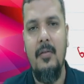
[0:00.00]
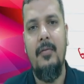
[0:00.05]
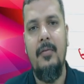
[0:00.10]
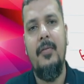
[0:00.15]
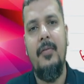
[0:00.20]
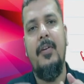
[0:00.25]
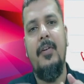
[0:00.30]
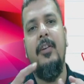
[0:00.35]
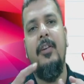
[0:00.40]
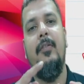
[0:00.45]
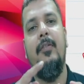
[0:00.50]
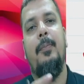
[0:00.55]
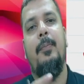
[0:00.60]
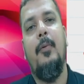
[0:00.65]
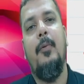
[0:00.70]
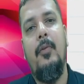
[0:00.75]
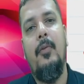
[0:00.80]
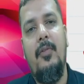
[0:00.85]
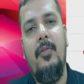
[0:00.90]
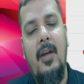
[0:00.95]
If it is
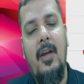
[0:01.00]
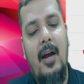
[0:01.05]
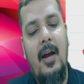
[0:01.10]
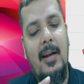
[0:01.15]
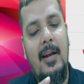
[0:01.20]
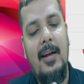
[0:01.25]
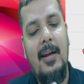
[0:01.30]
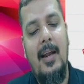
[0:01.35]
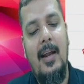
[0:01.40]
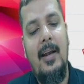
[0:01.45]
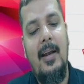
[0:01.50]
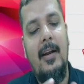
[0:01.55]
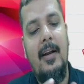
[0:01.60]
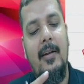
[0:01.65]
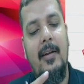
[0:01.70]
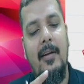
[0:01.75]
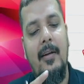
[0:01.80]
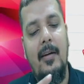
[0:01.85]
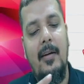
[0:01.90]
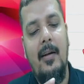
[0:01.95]
postcard, inland
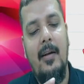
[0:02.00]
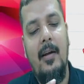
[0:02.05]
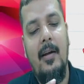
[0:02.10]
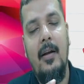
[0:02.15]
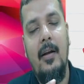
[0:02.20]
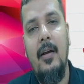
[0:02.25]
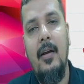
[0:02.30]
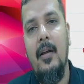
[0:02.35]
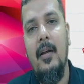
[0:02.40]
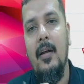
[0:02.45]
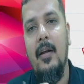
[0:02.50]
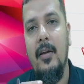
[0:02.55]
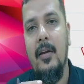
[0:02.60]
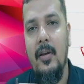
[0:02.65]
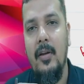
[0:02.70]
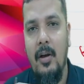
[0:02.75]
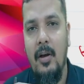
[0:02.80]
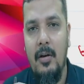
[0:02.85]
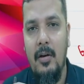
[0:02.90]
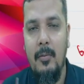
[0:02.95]
letter,
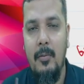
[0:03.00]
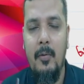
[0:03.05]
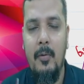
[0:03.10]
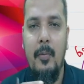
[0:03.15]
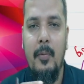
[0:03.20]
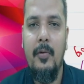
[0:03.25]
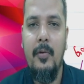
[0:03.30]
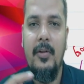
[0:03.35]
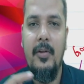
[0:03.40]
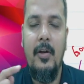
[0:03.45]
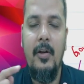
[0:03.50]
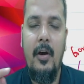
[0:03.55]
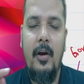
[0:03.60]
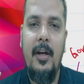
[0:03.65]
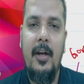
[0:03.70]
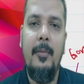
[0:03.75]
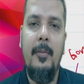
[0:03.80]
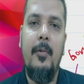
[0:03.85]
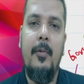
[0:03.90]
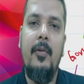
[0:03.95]
your book post and
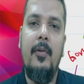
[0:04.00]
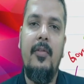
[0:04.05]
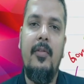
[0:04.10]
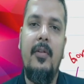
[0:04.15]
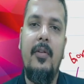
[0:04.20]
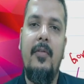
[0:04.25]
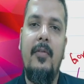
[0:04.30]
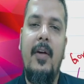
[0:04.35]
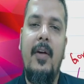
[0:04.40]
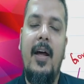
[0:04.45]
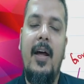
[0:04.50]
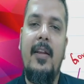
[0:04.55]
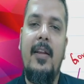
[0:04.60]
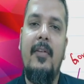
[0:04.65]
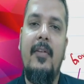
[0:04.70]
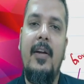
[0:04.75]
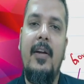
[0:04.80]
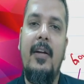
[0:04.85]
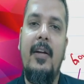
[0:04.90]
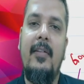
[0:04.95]
ordinary post where
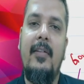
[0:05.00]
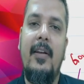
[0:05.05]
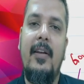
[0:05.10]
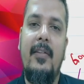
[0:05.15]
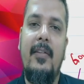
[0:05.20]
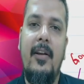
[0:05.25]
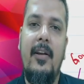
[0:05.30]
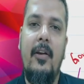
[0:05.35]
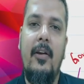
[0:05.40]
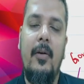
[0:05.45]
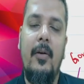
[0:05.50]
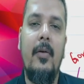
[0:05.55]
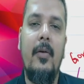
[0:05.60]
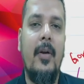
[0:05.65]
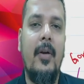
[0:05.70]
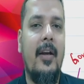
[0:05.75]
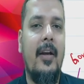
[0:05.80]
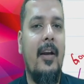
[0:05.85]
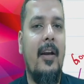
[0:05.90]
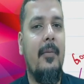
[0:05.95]
the weight is less than or equal to
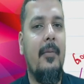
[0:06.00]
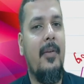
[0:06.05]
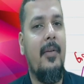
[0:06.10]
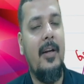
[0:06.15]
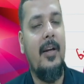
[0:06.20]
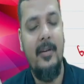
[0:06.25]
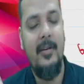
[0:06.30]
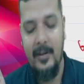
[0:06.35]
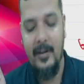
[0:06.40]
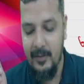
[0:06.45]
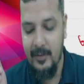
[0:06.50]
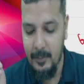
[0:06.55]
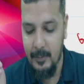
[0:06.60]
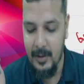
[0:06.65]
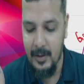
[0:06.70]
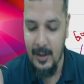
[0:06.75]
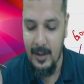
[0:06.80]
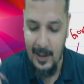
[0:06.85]
10 grams, then it is exempted.